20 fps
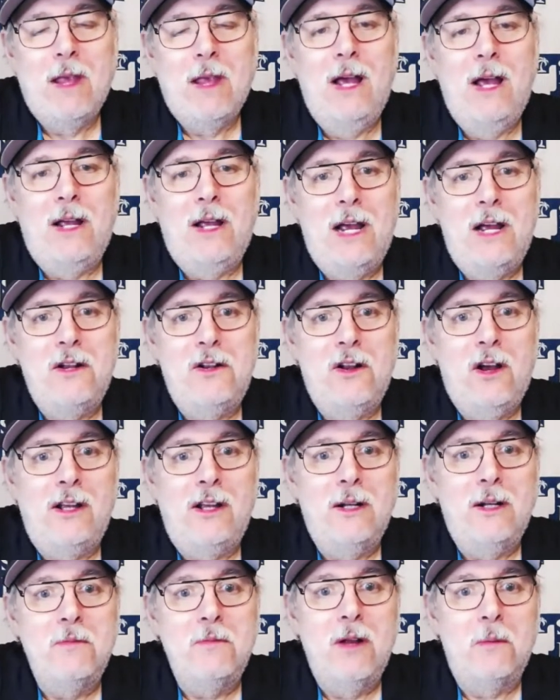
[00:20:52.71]
And
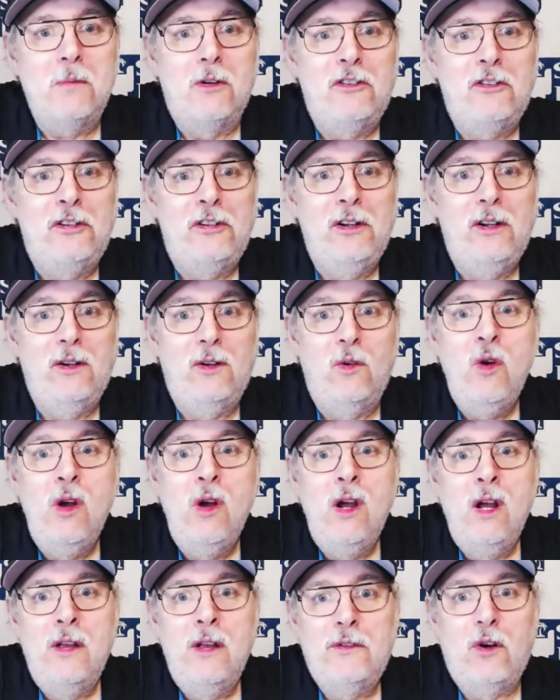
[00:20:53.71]
item number 2,
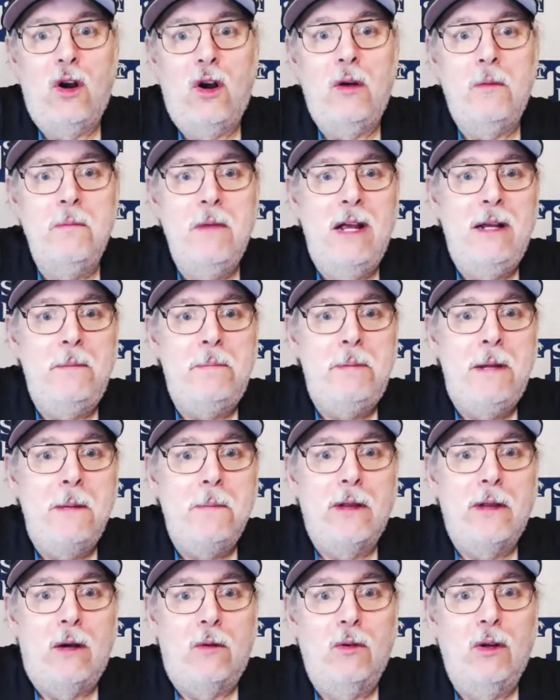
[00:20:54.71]
there aren't many
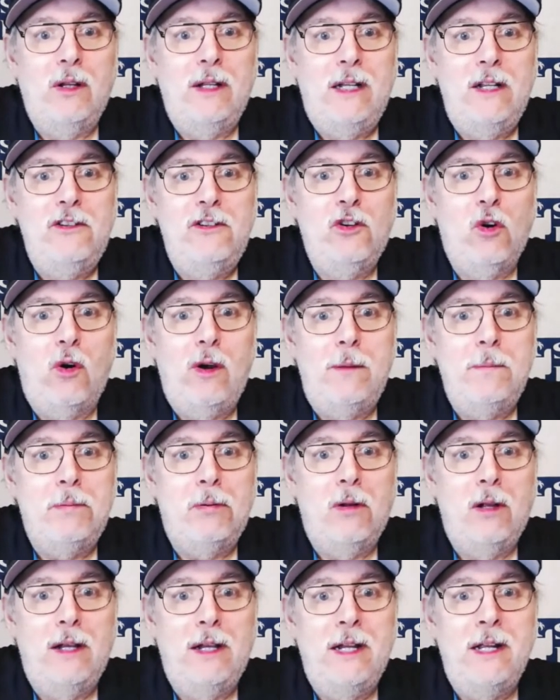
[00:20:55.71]
people that really enjoy
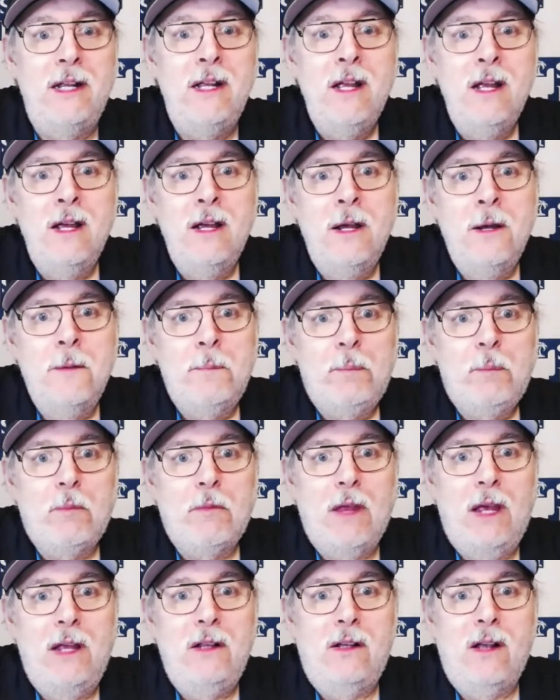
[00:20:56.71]
playing
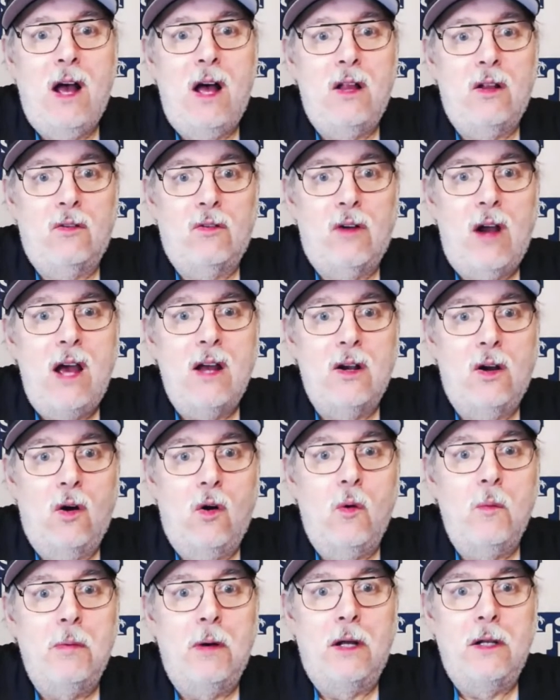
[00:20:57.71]
in
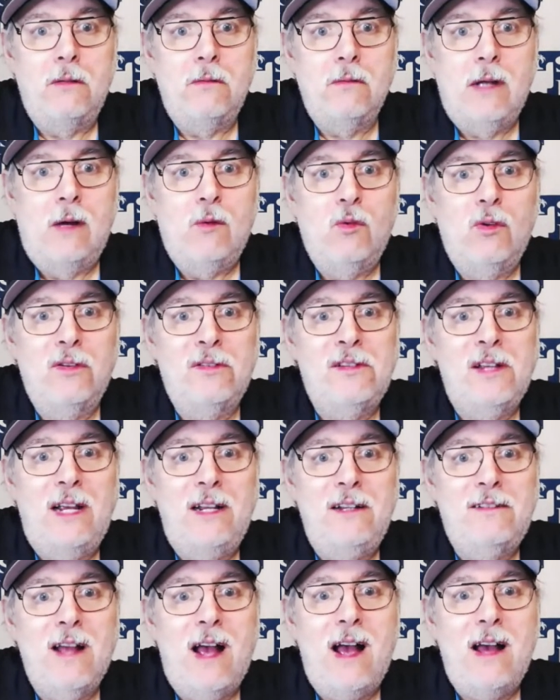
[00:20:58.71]
Colorado, but I will say
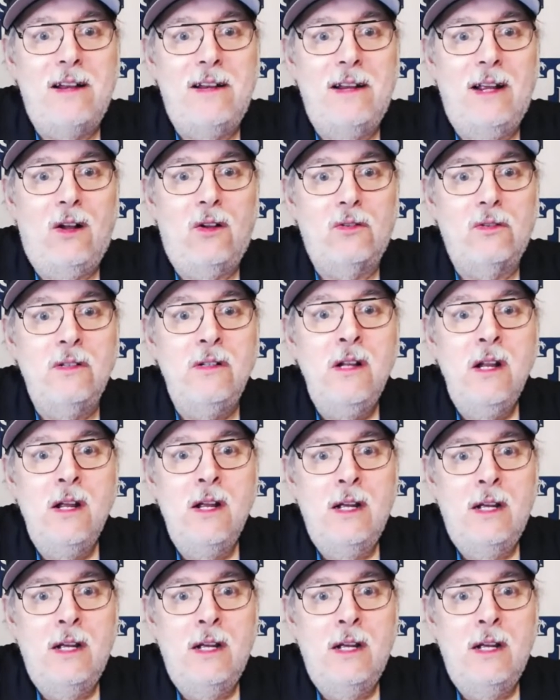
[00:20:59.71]
Todd Helton